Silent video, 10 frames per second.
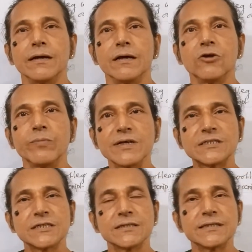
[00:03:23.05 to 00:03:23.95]
you
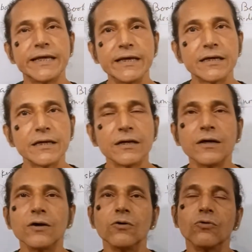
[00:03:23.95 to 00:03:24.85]
must think
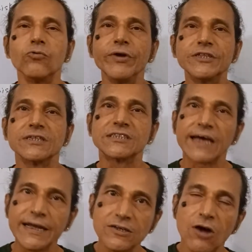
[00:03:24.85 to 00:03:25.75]
which
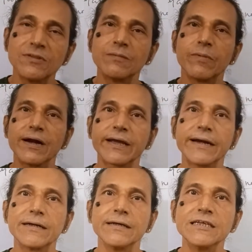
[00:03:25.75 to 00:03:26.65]
side of the
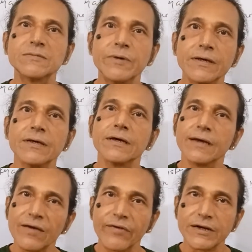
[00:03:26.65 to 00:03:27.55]
market is being
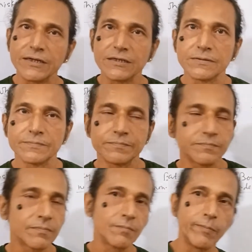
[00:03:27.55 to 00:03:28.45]
affected
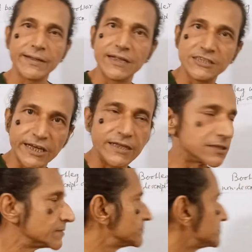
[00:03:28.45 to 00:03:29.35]
by the change.